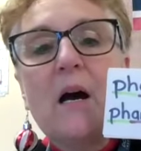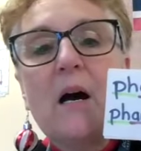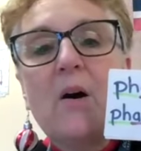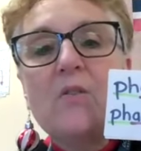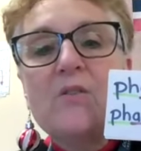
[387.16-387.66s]

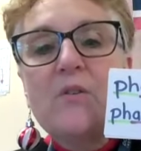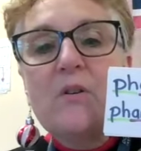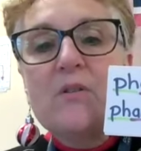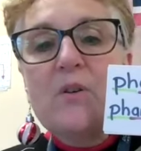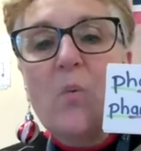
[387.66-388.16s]
Also,
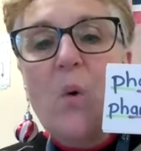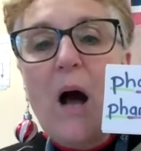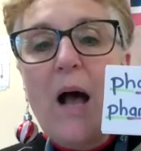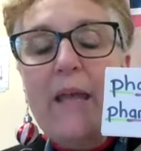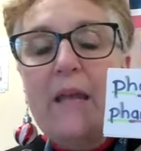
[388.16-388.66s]
there's a
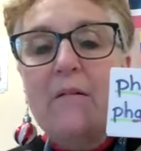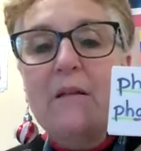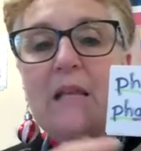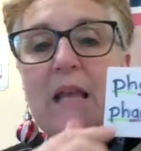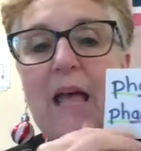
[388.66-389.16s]
Y here
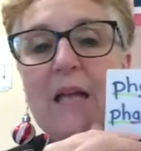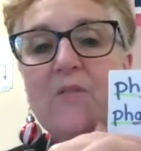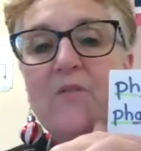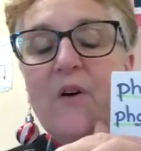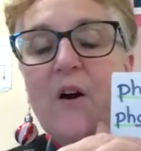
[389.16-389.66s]
at the end
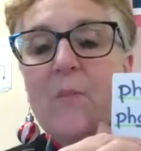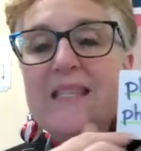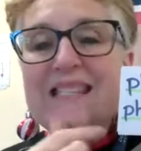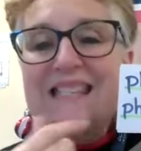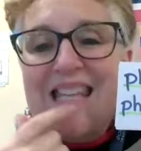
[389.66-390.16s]
of
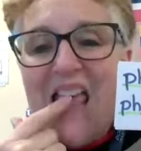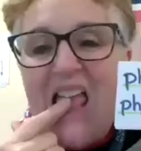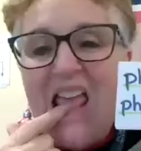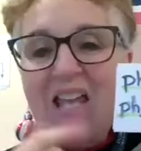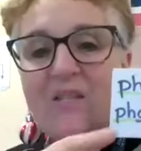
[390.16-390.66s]
pharmacy.